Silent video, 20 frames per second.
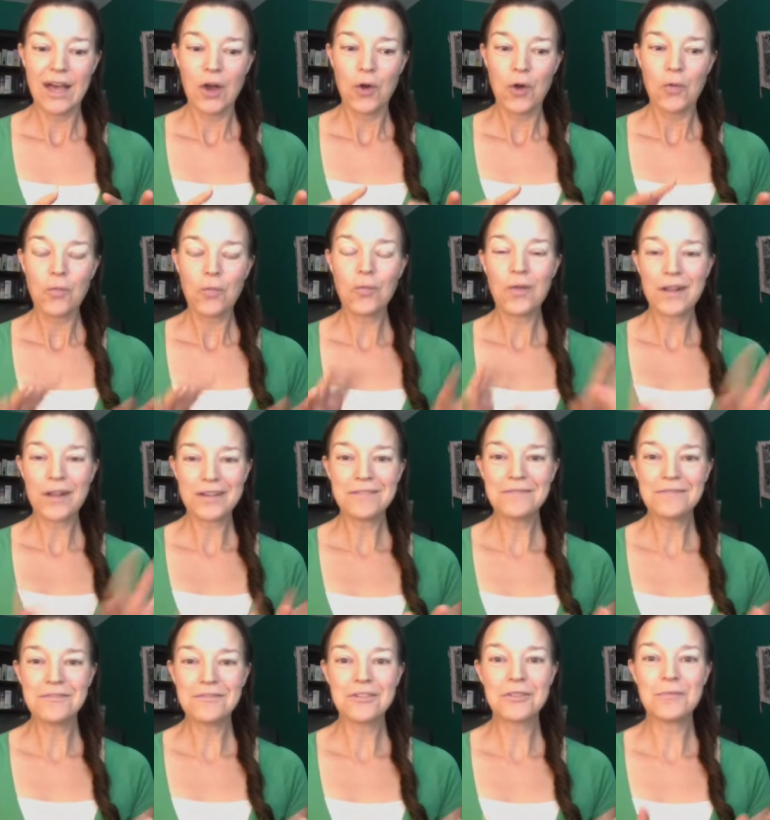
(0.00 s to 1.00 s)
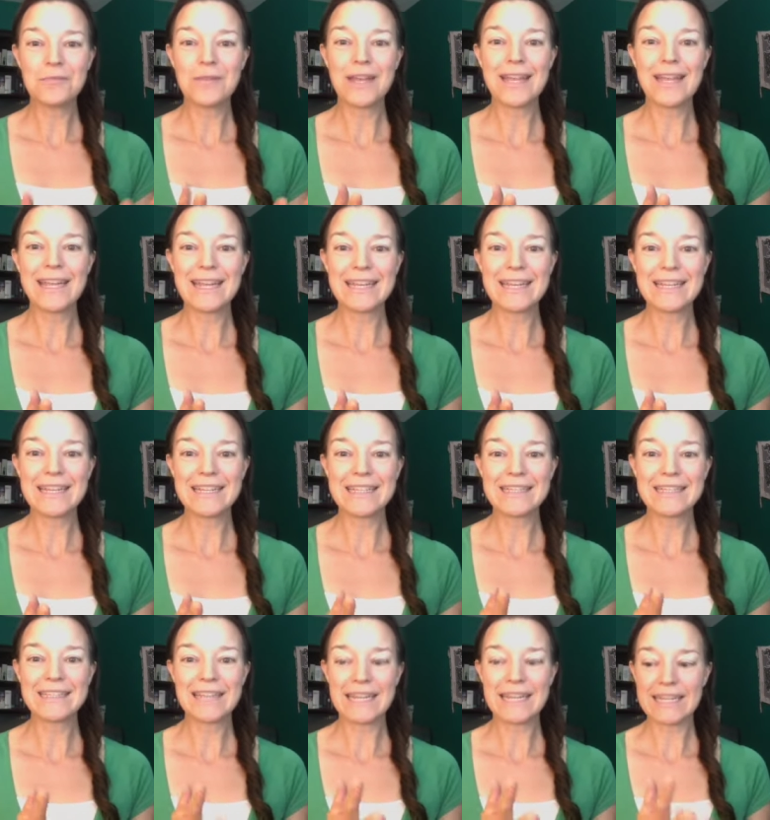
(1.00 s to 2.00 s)
one of them
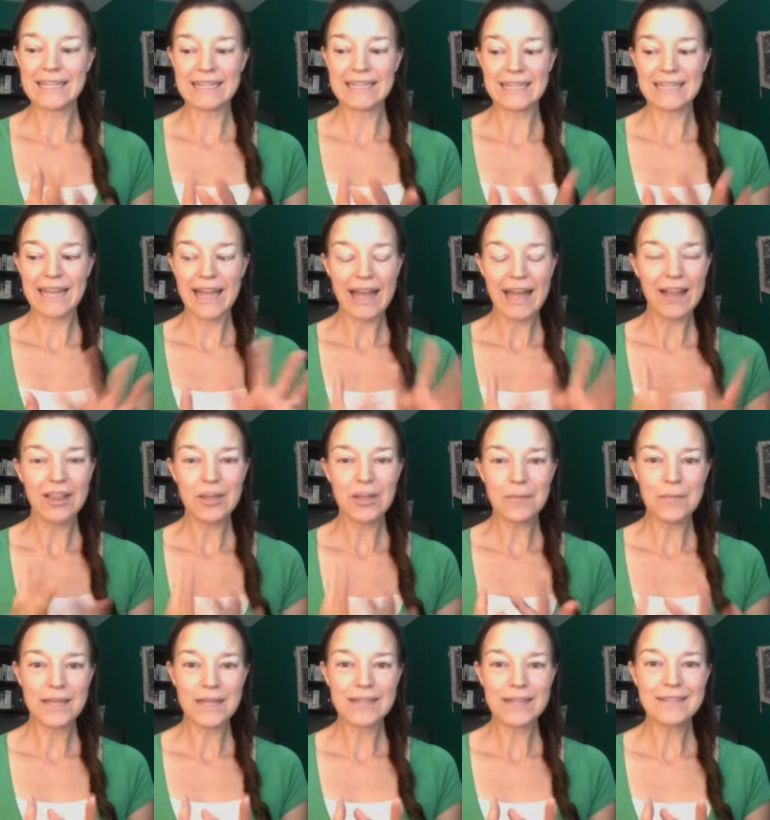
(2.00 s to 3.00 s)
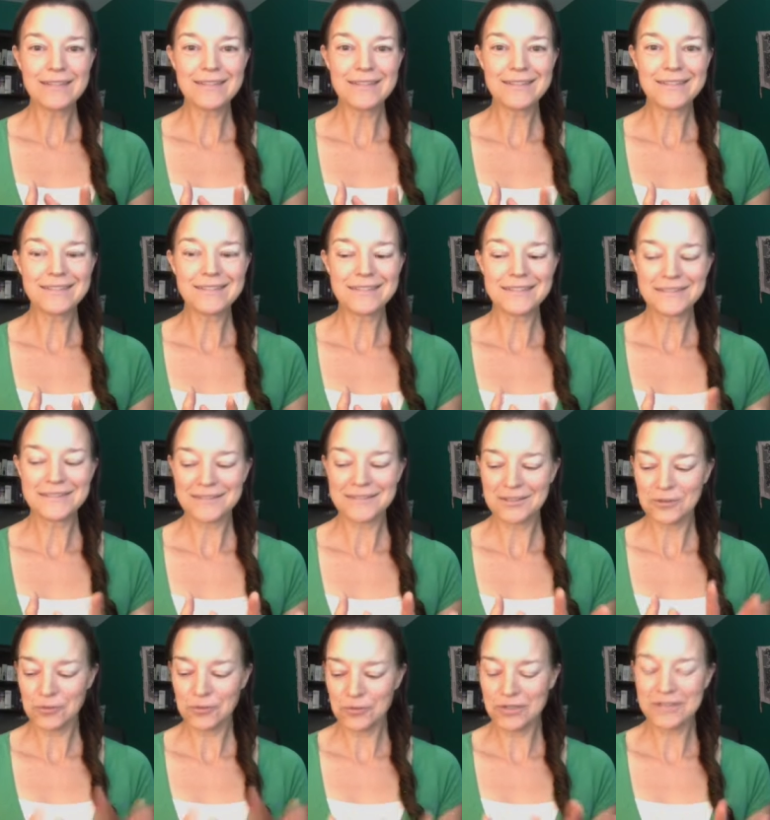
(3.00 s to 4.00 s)
is like an element,
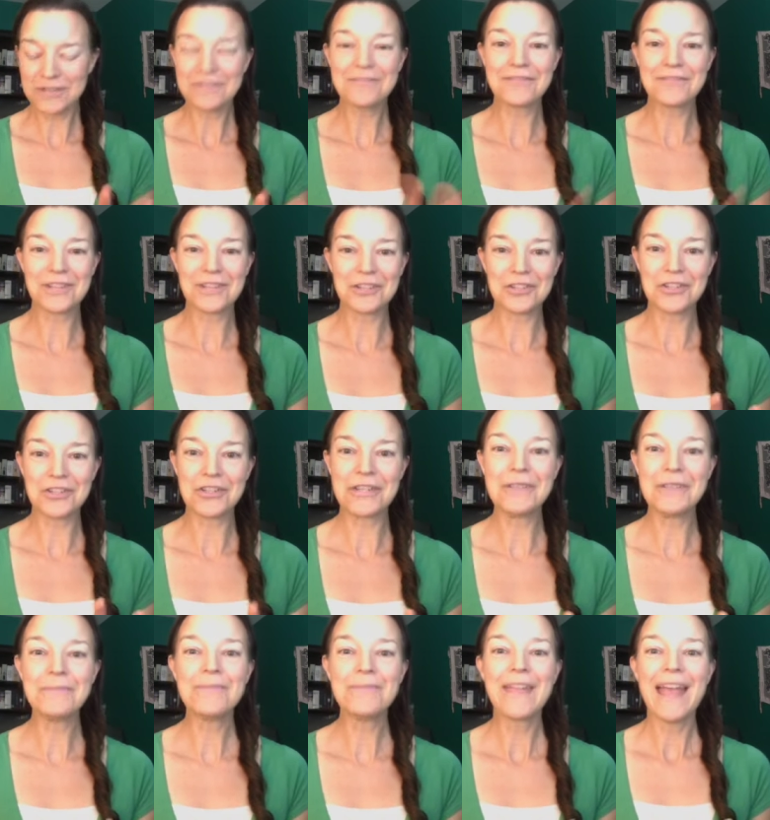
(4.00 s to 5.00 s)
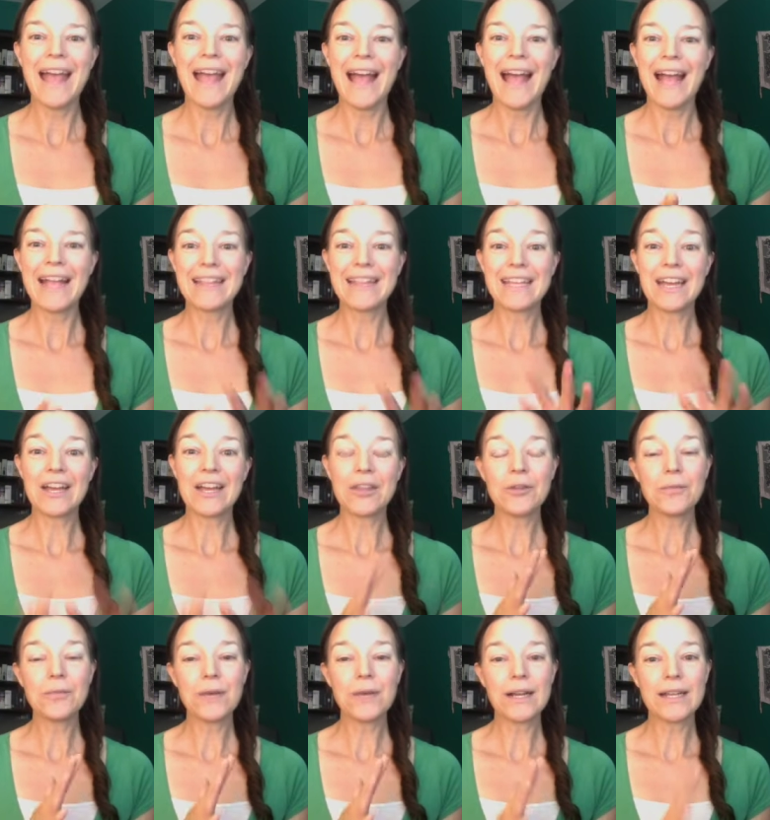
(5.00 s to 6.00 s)
sort of, I'll show you. And the
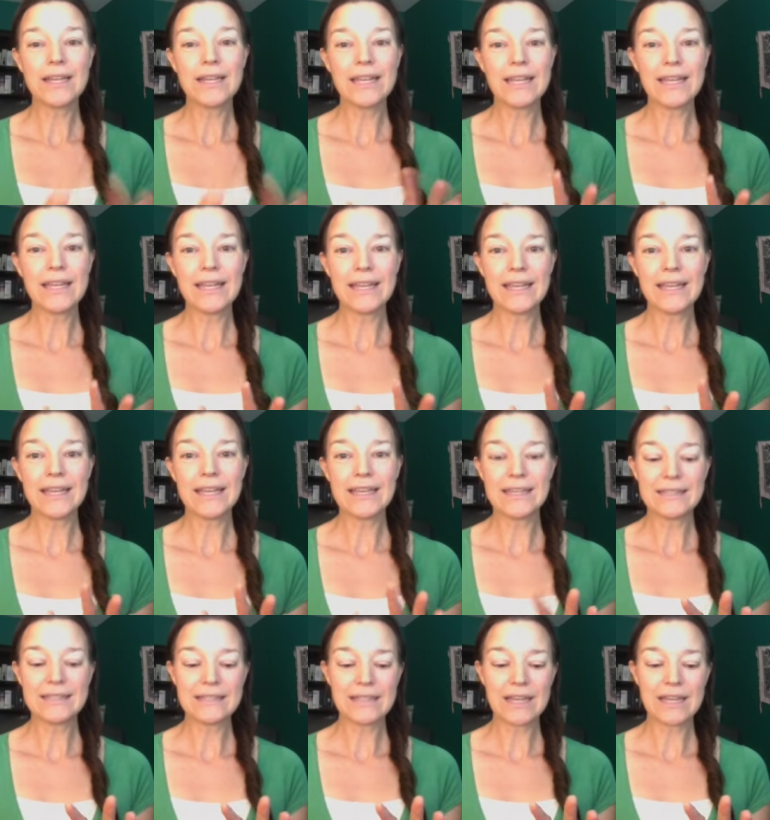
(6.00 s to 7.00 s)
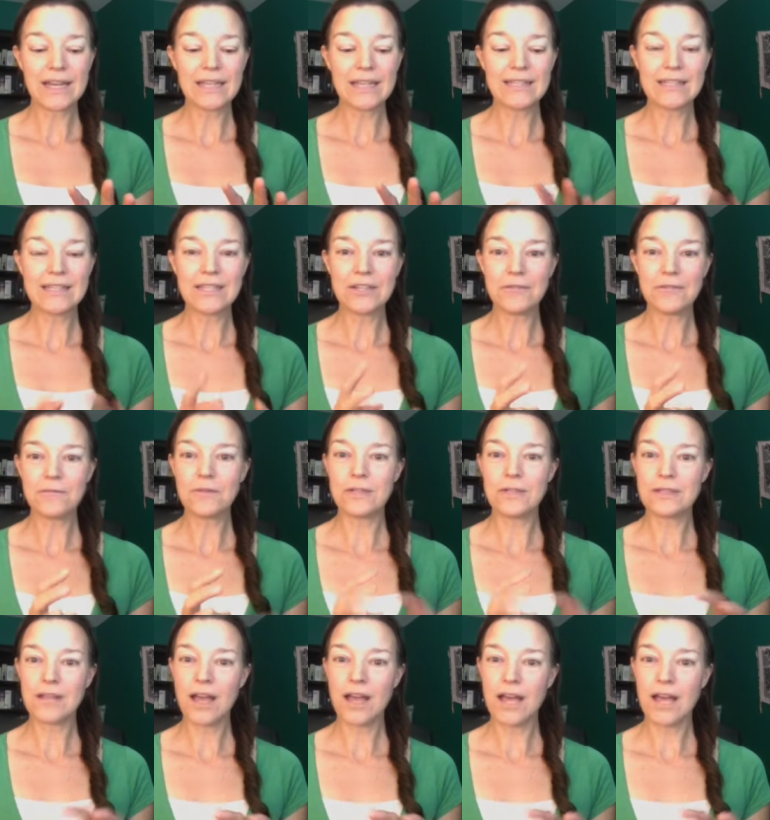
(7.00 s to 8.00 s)
other one is a
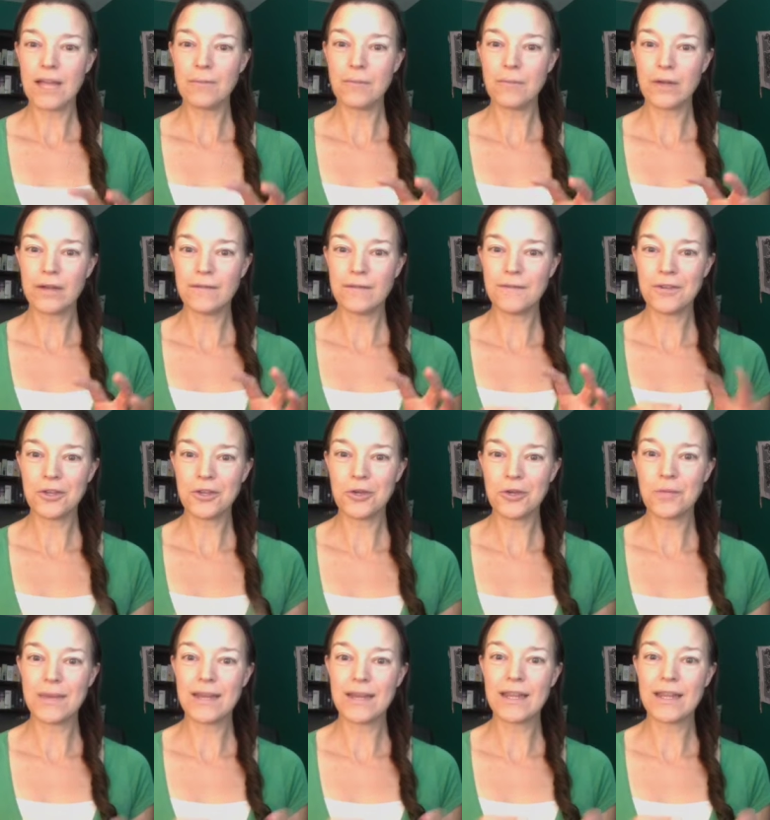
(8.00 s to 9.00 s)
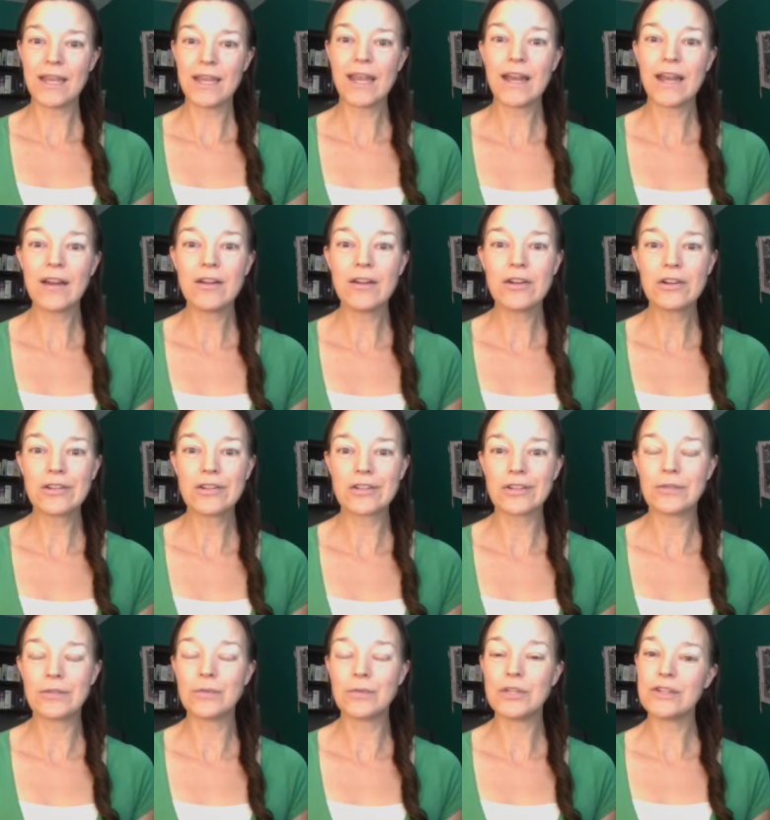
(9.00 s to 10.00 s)
different type of human character,
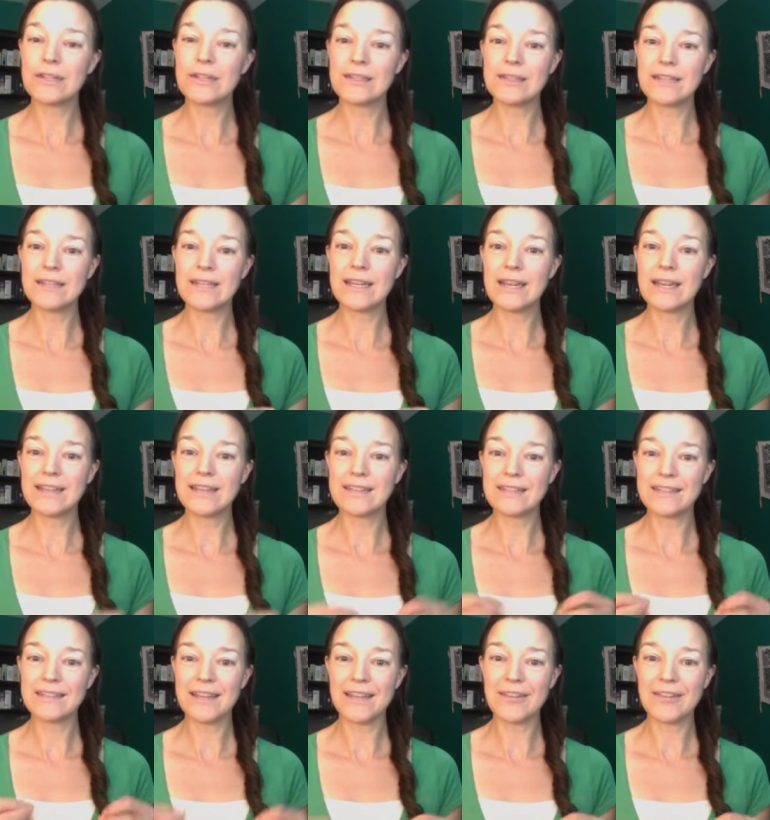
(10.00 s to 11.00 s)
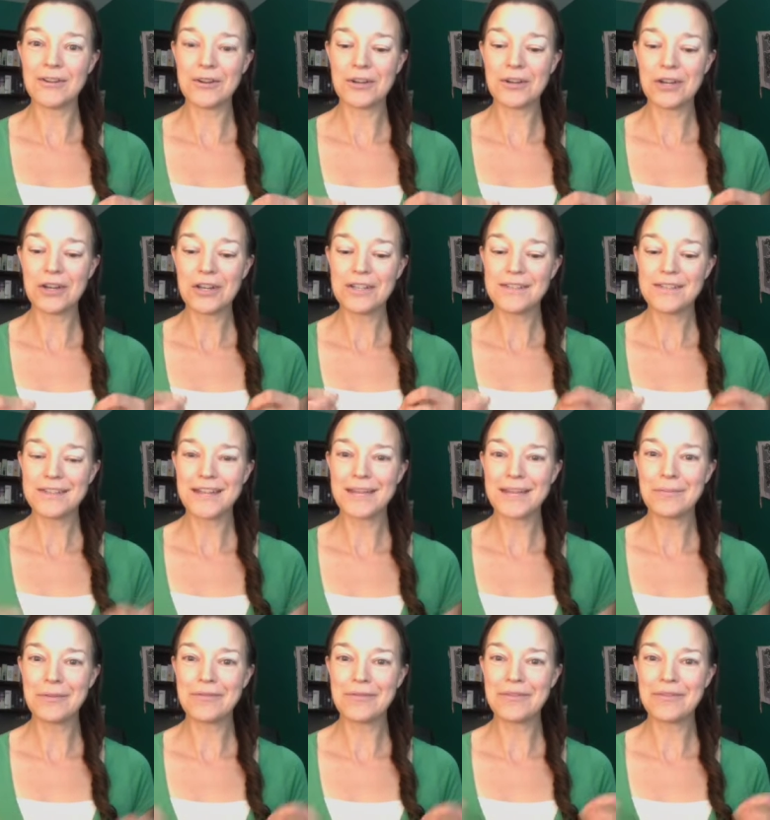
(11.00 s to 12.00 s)
which you could see as another
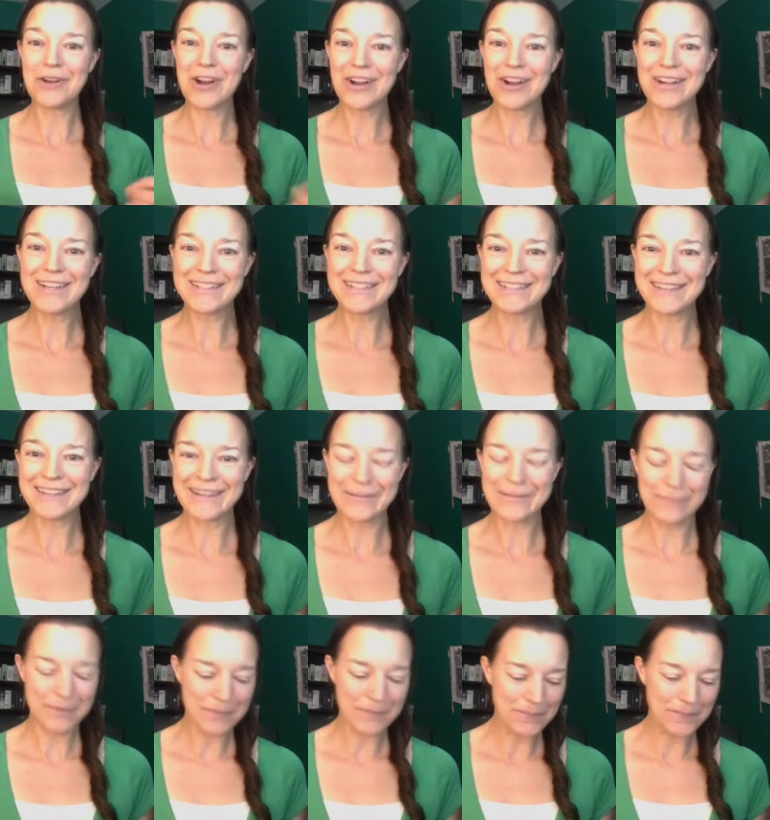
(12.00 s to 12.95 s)
type of archetype.